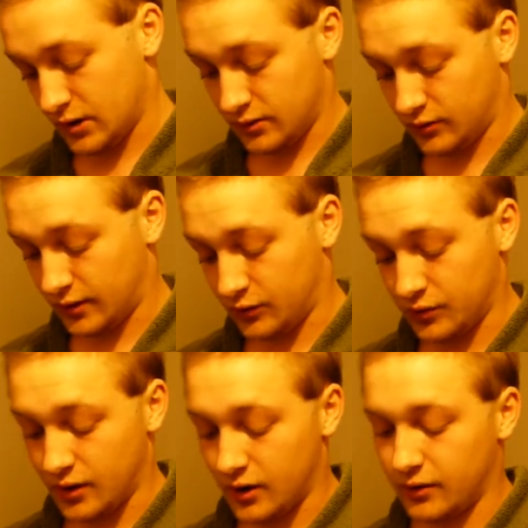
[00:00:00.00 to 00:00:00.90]
So I guess we
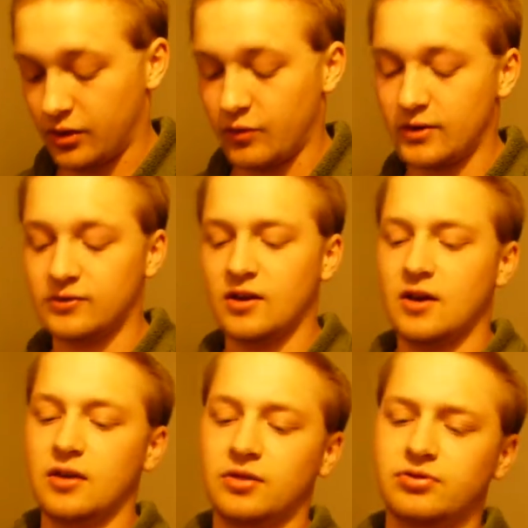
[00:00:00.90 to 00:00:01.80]
can get into the threads.
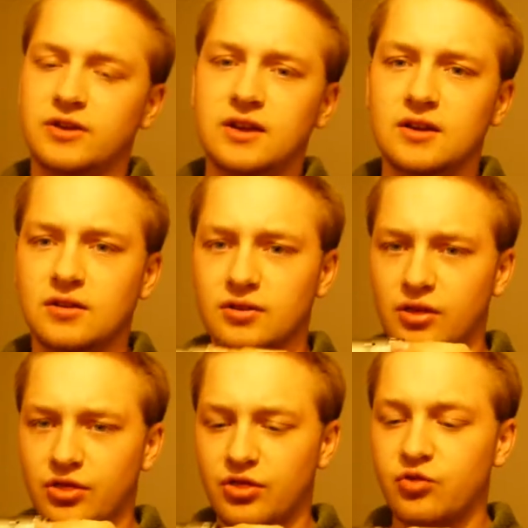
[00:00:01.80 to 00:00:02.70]
The
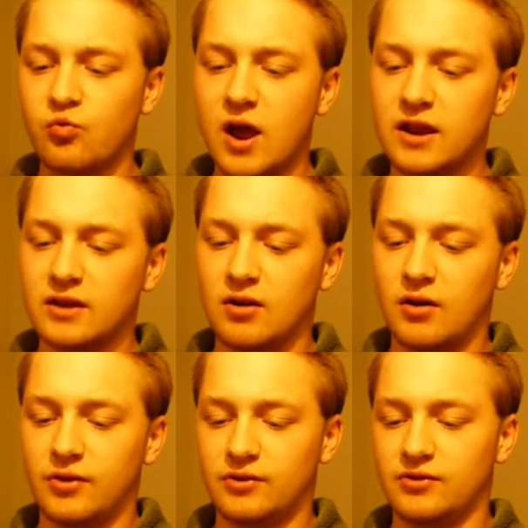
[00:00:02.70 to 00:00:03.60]
threading
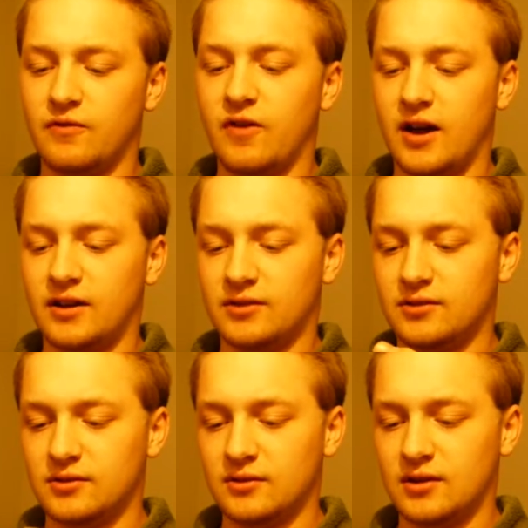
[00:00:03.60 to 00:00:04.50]
on this
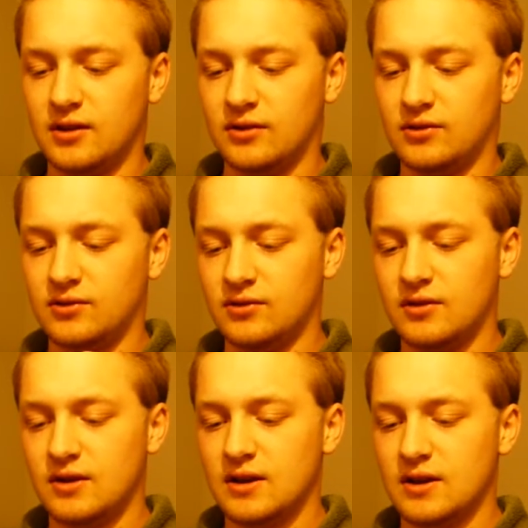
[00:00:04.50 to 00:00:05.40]
device is
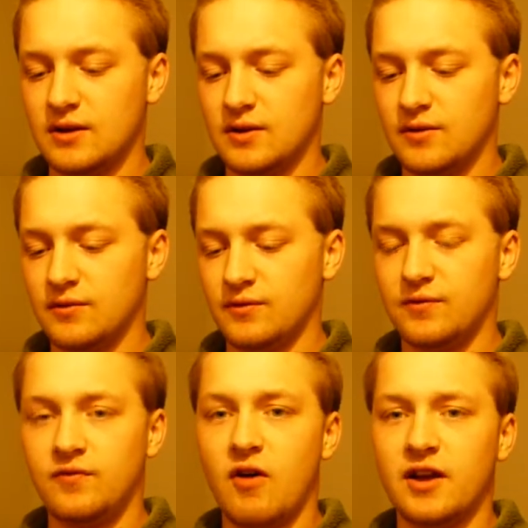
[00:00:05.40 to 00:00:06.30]

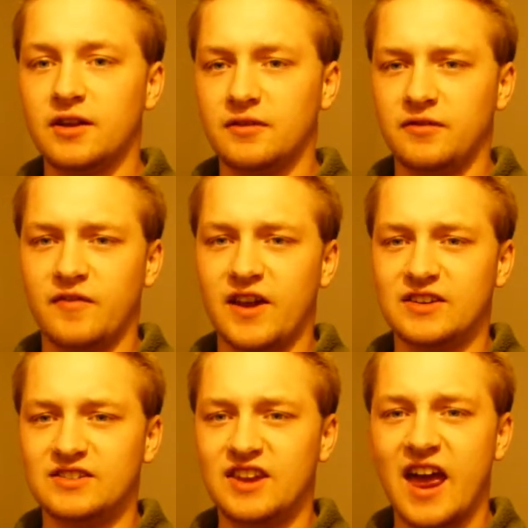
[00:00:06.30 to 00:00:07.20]
fucking
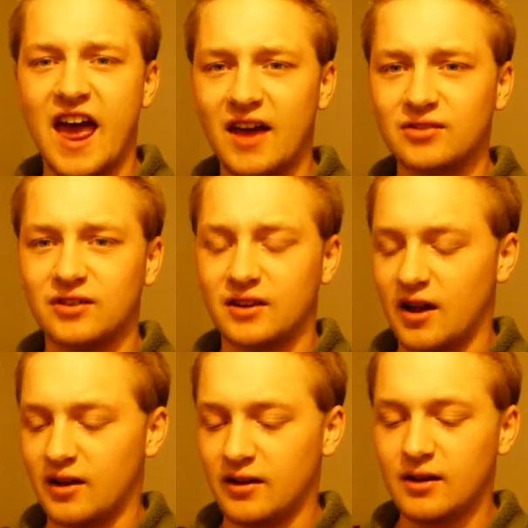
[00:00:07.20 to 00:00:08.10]
fantastic.
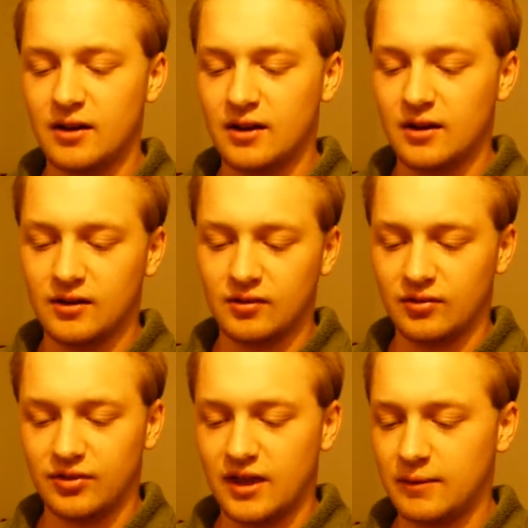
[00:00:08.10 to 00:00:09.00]

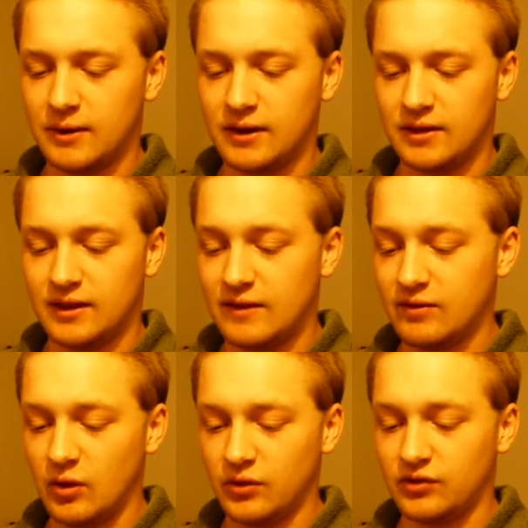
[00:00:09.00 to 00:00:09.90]
I mean,
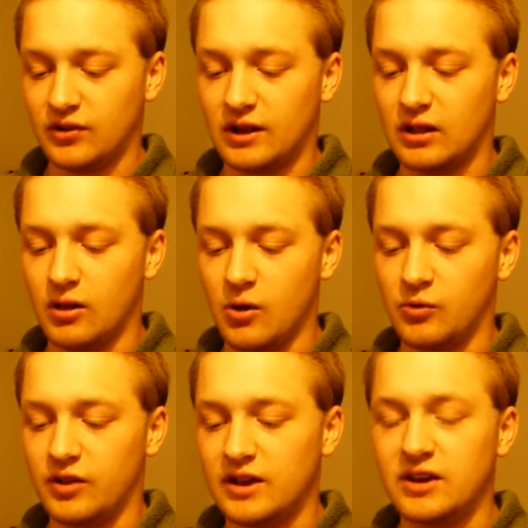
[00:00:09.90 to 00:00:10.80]
even though this is a
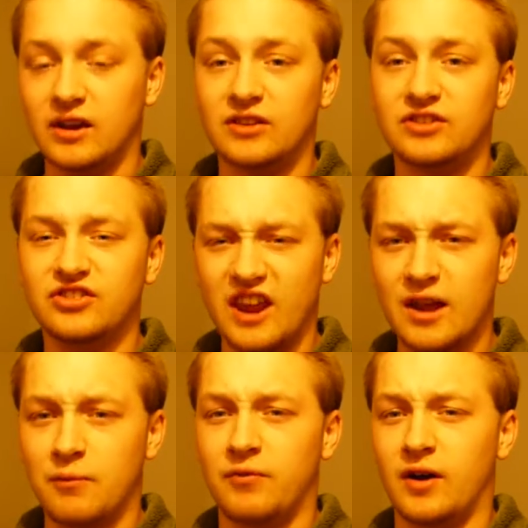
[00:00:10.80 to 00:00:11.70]
clone, they did a
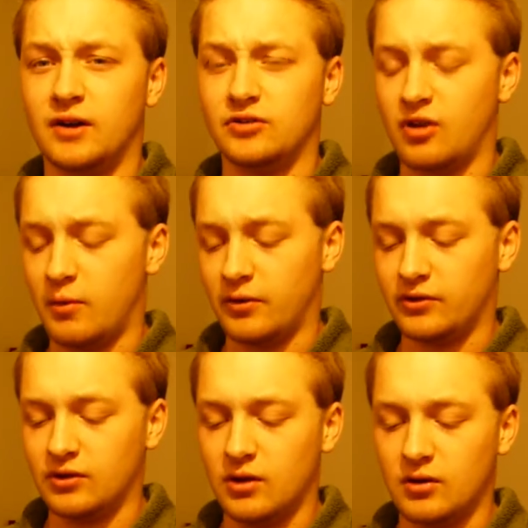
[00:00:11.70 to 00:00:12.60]
damn fine job on
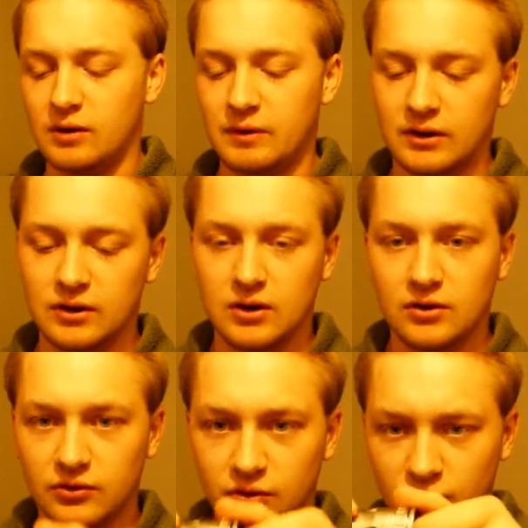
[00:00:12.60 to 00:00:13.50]
this clone. I mean,
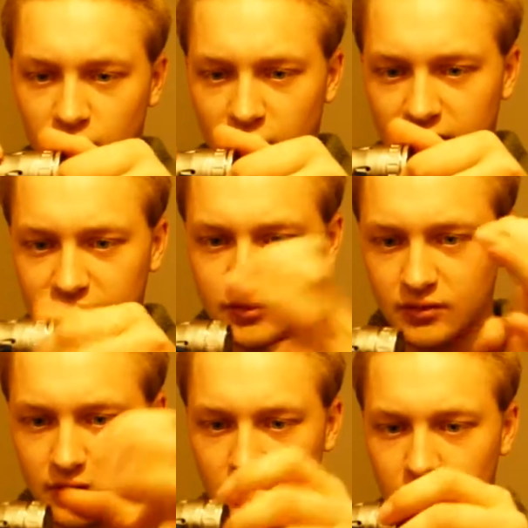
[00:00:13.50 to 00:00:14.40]
2
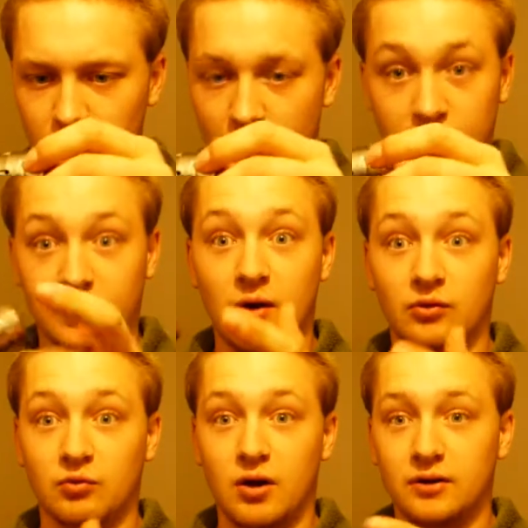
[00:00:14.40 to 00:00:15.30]
twists. Actually, that
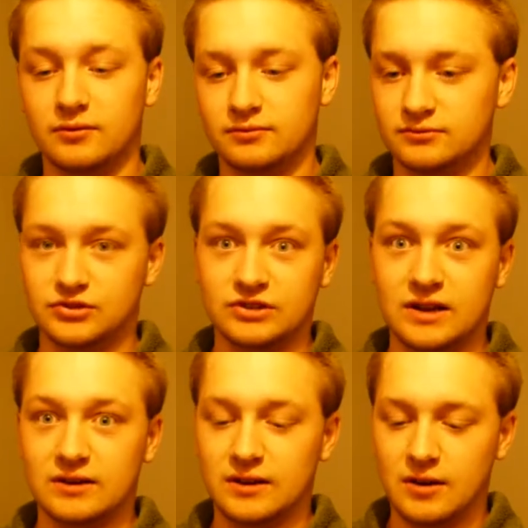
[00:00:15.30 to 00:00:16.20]
was 1.
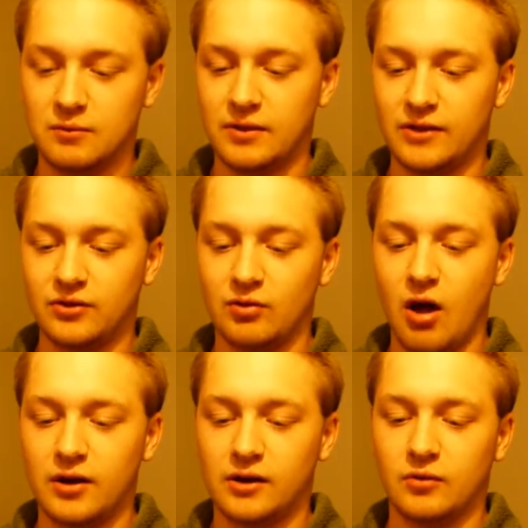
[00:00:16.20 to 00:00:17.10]
Shit. But that's your
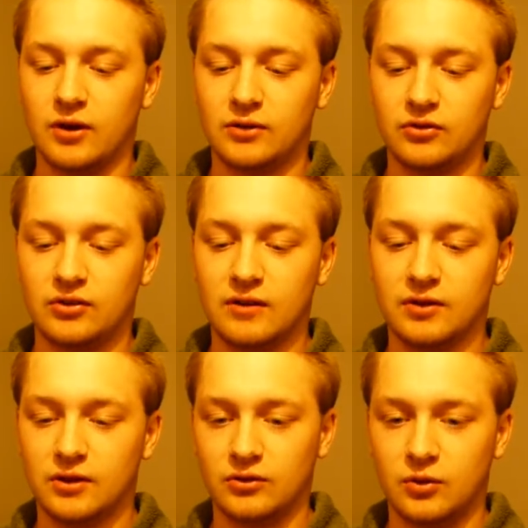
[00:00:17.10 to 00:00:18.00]
locking ring. Just give it
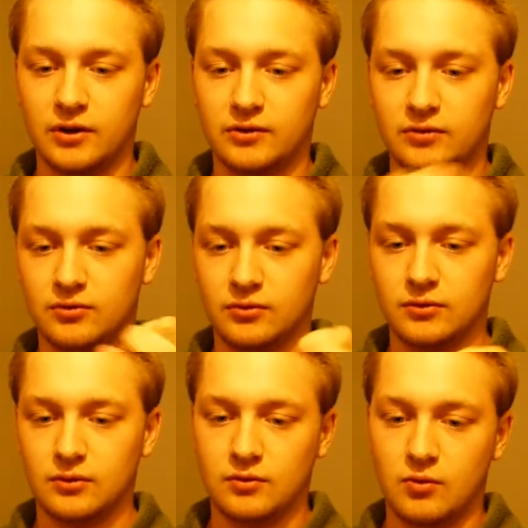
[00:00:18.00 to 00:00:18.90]
a good twist.
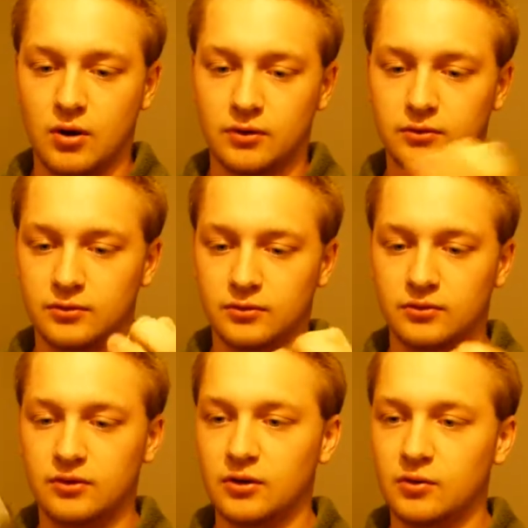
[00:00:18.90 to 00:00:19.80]
1,
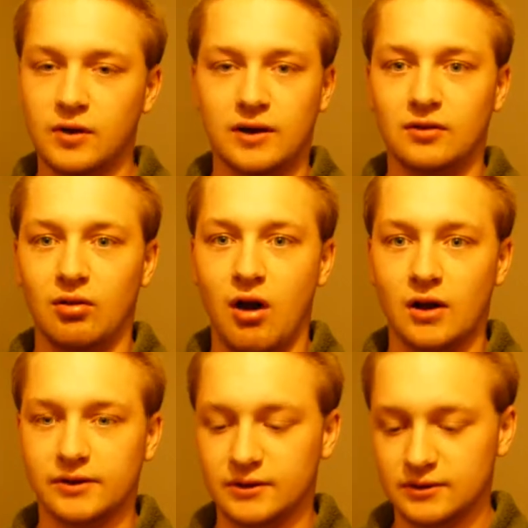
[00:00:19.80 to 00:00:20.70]
2, and it's
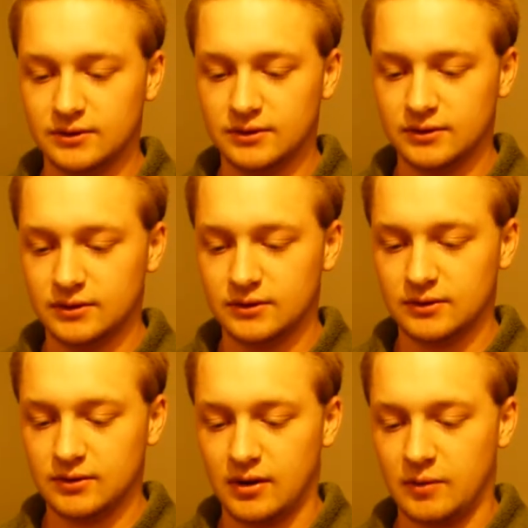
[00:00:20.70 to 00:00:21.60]
locked.
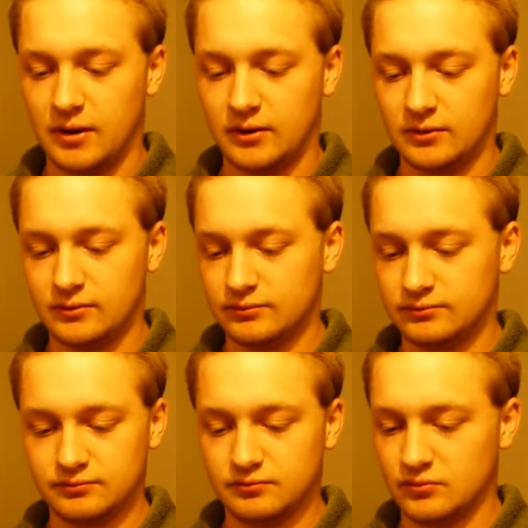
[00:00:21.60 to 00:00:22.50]
I mean,
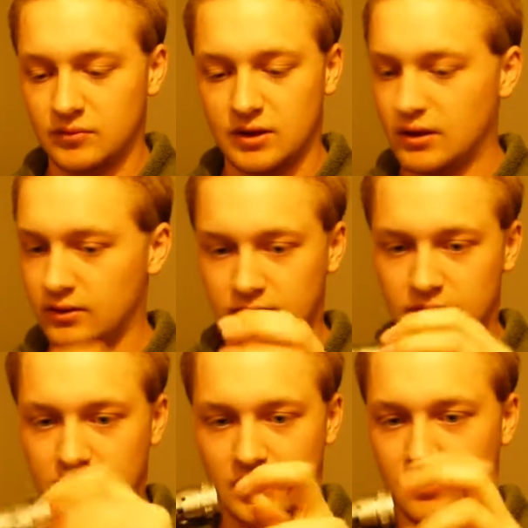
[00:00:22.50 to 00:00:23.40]

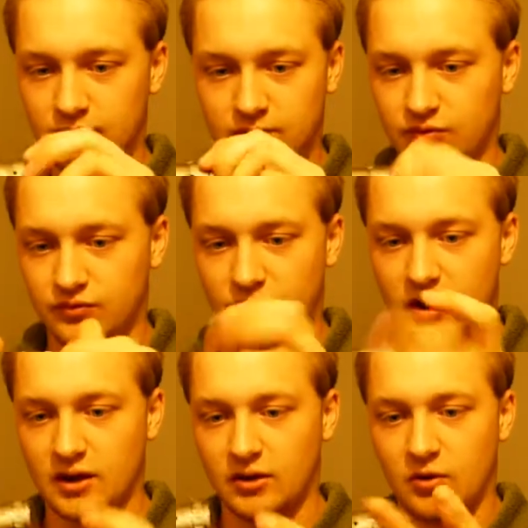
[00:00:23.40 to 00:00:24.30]
it's
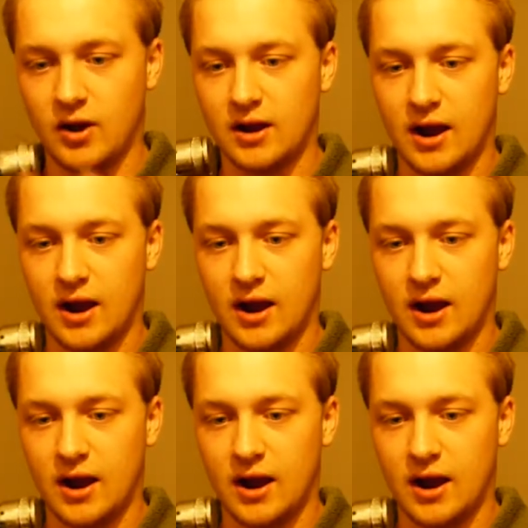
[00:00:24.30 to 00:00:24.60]
fucking great.